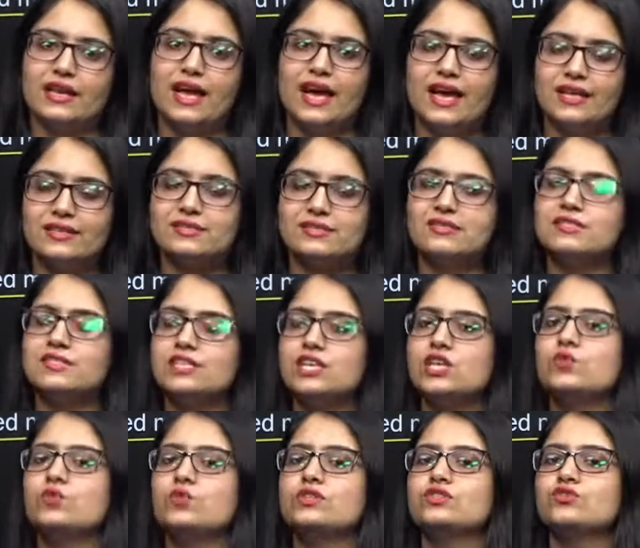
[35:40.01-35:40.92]
Hence, the
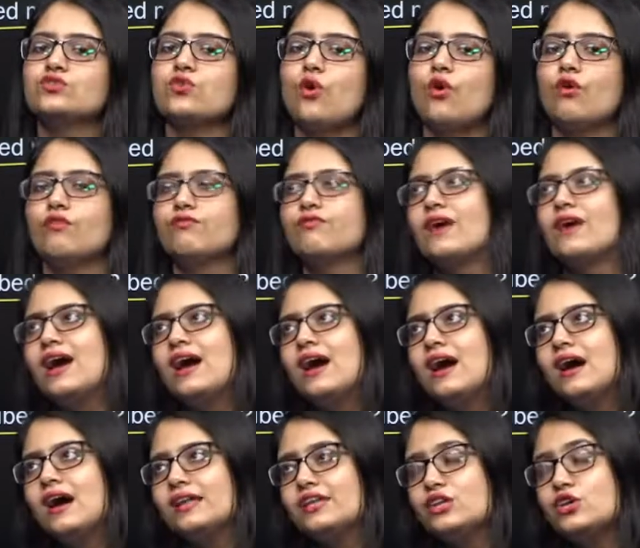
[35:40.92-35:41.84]
sequence of
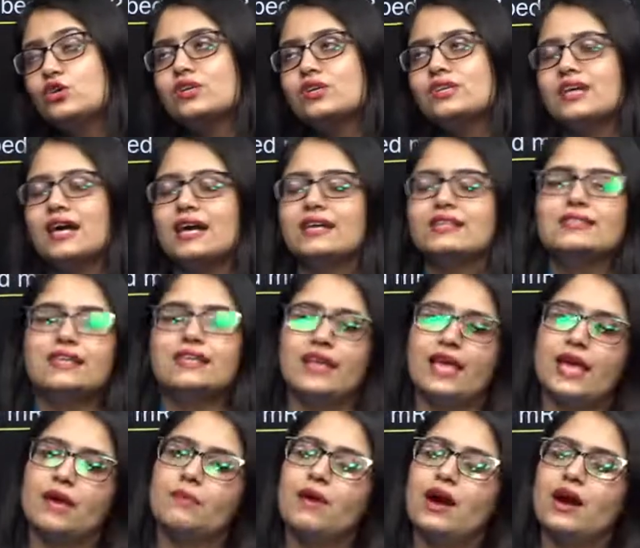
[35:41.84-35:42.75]
nucleotides in
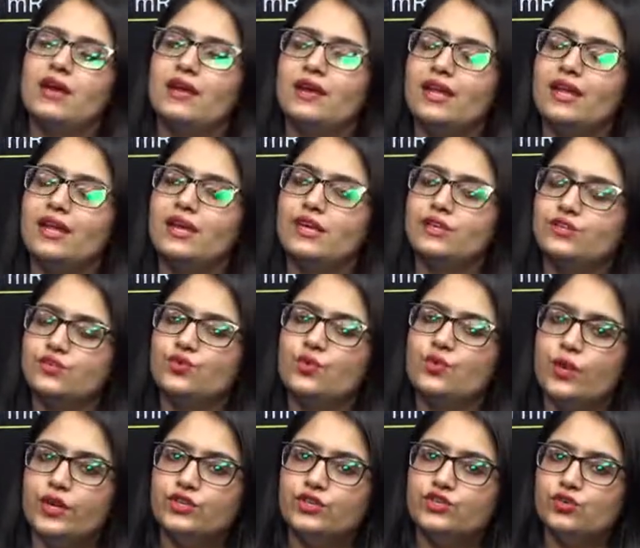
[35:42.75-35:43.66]
mRNA is
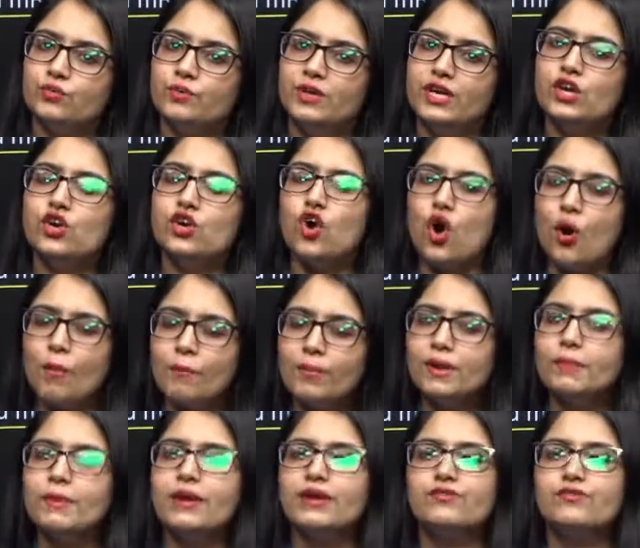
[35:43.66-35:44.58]
going to be
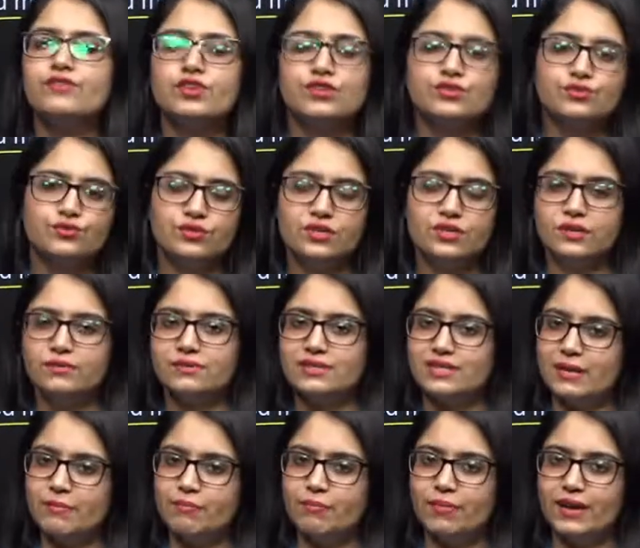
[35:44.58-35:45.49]
complementary to the
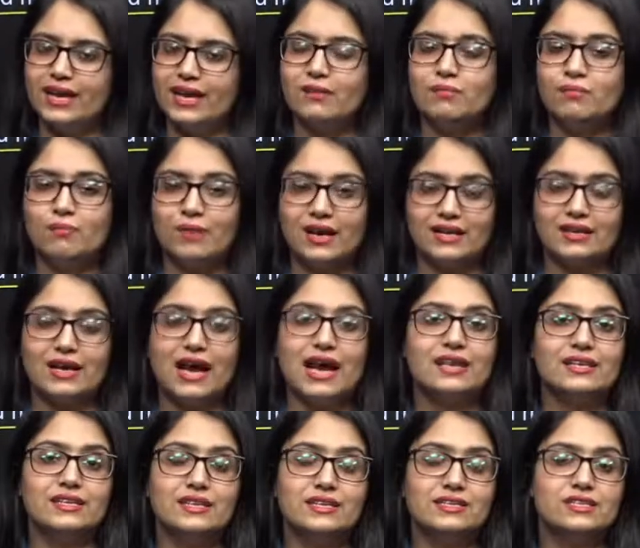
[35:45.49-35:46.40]
template but
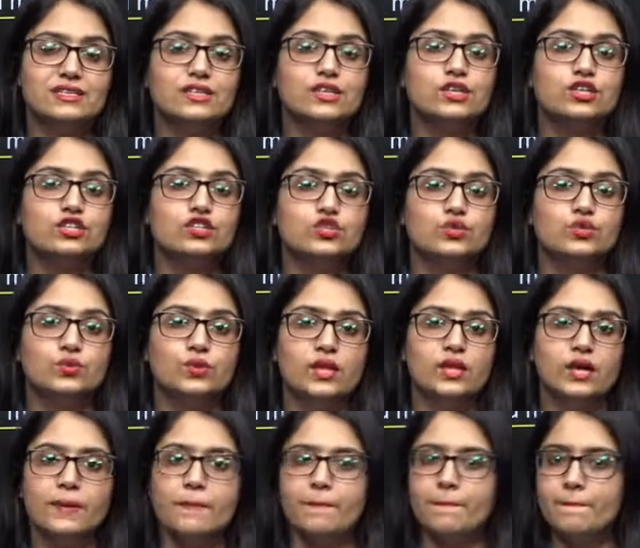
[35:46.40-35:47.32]
identical to
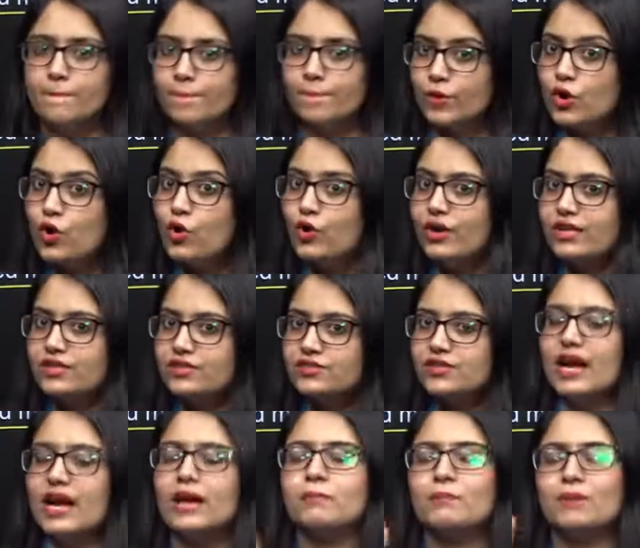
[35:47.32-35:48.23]
the coding
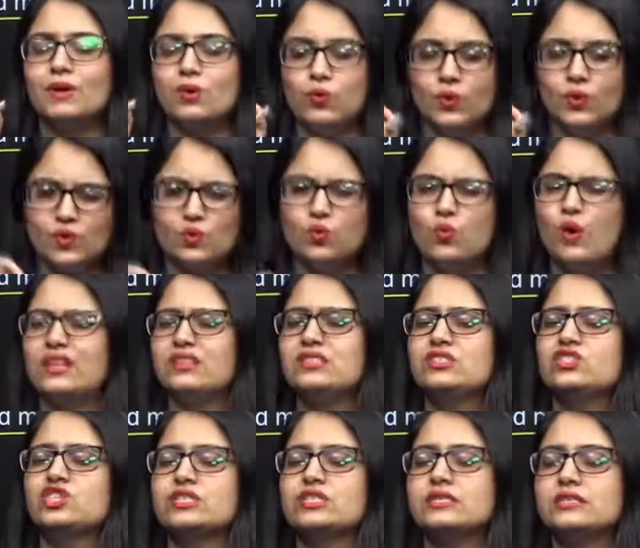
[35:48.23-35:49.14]
strand, but with
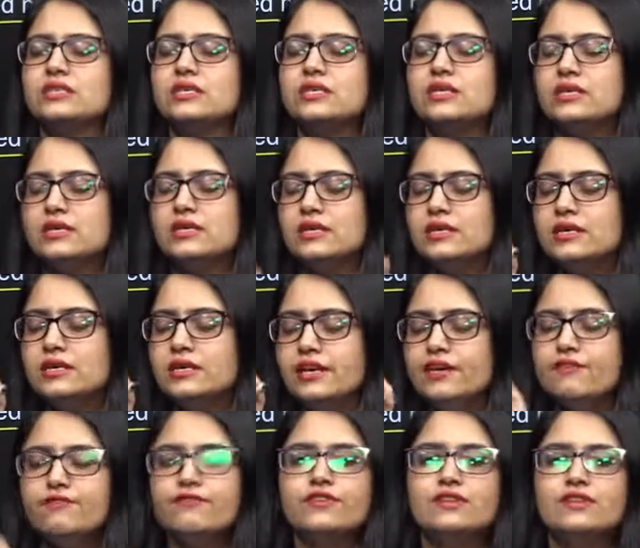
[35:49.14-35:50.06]
one just
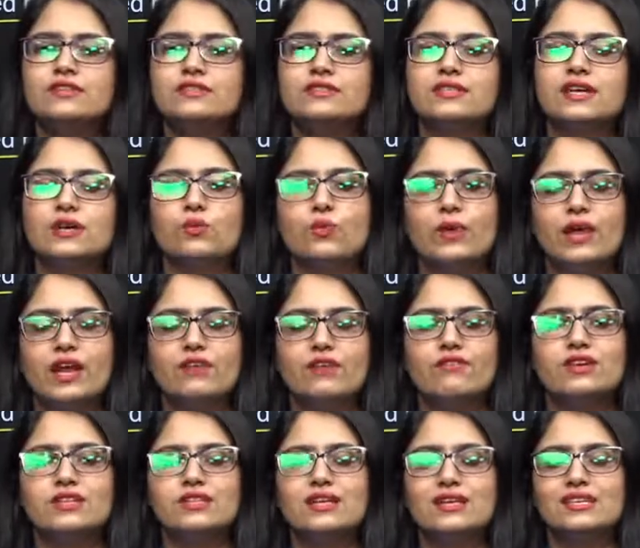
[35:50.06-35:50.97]
difference, that
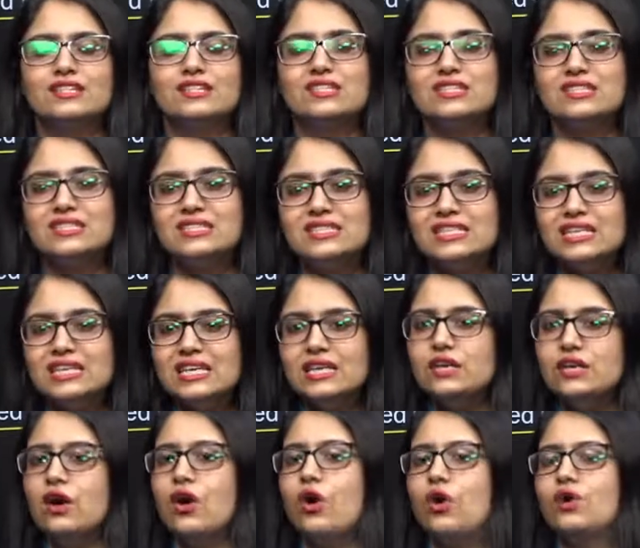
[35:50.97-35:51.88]
wherever there is
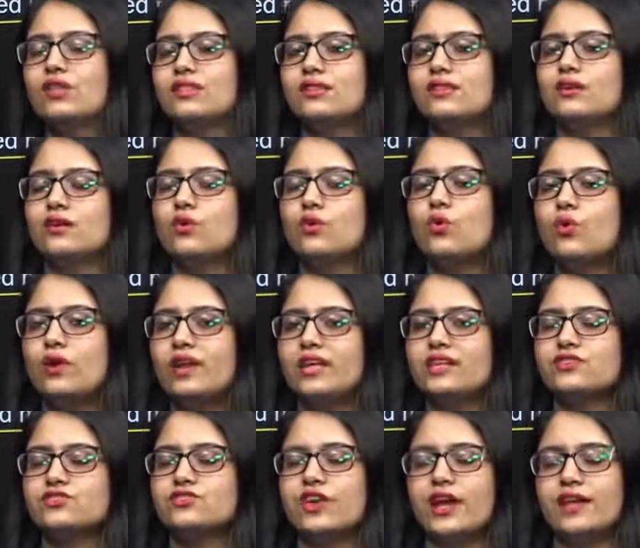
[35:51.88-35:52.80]
T on the
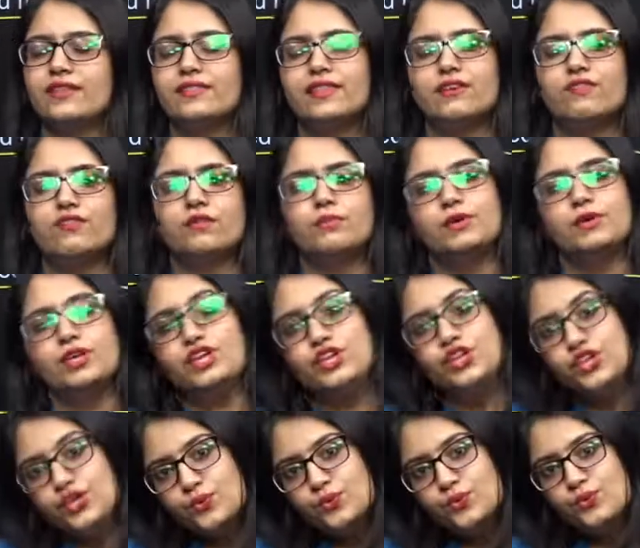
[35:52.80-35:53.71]
coding strand, there will be
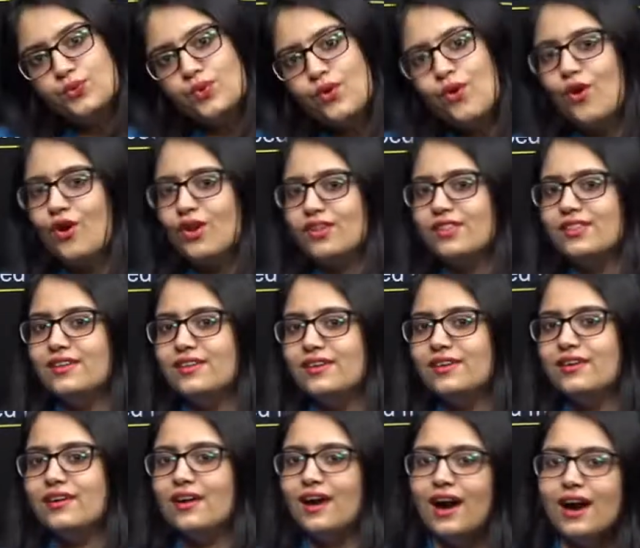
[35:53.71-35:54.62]
U on
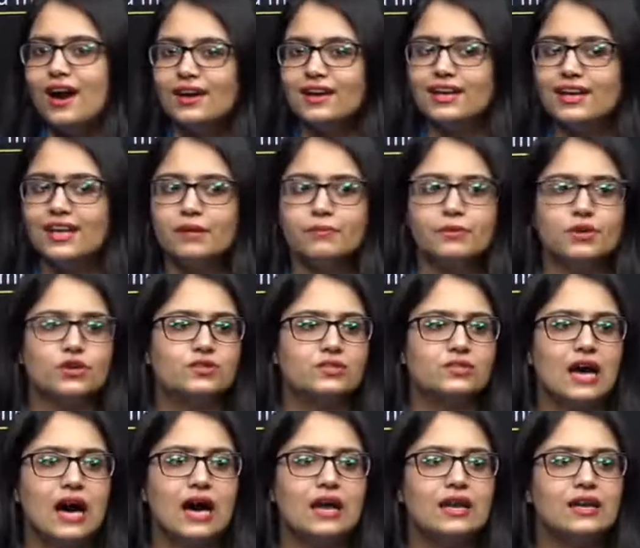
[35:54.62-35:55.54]
the RNA, because
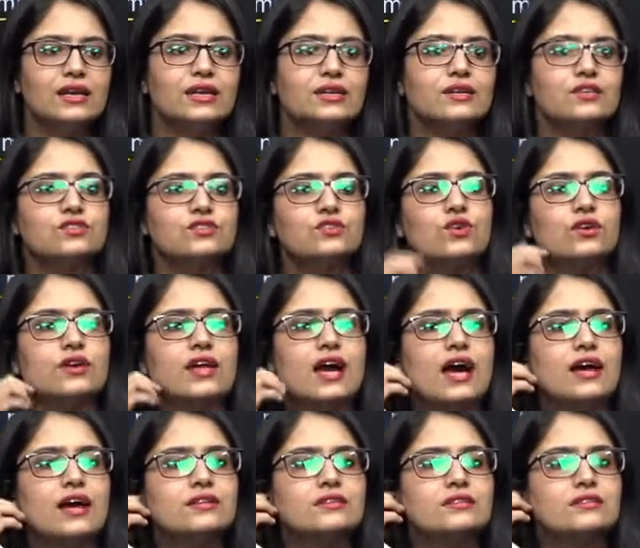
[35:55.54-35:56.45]
RNA does not
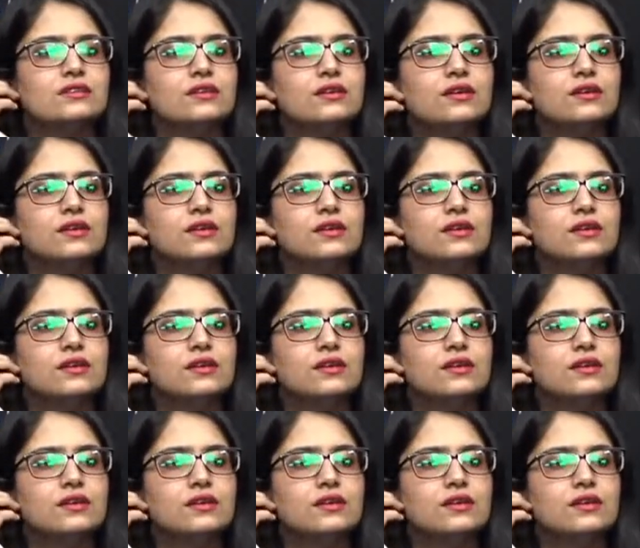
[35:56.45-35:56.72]
has